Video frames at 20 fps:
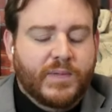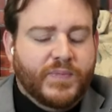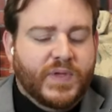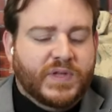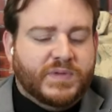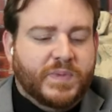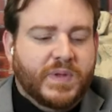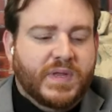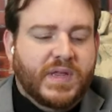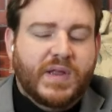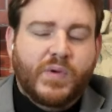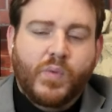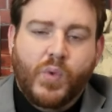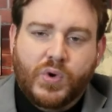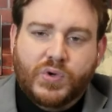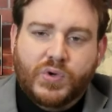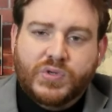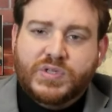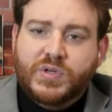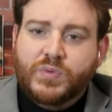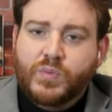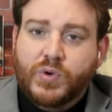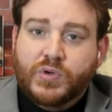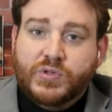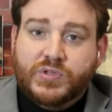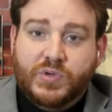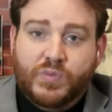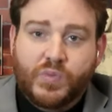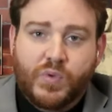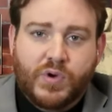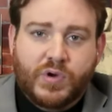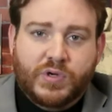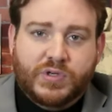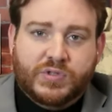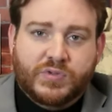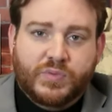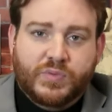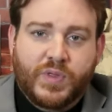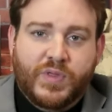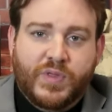It's been getting worse and worse and
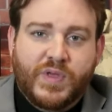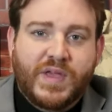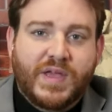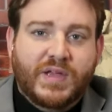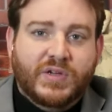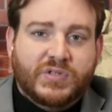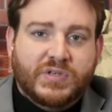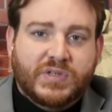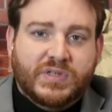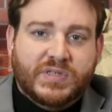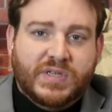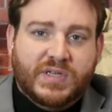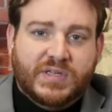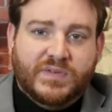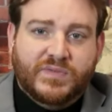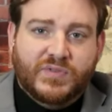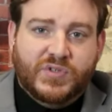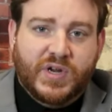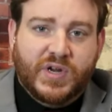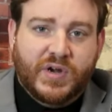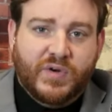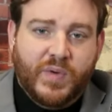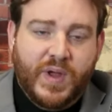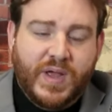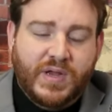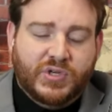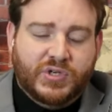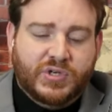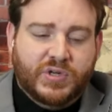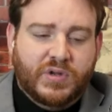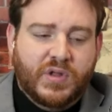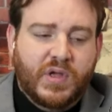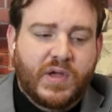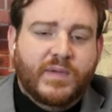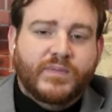worse with each successive generation,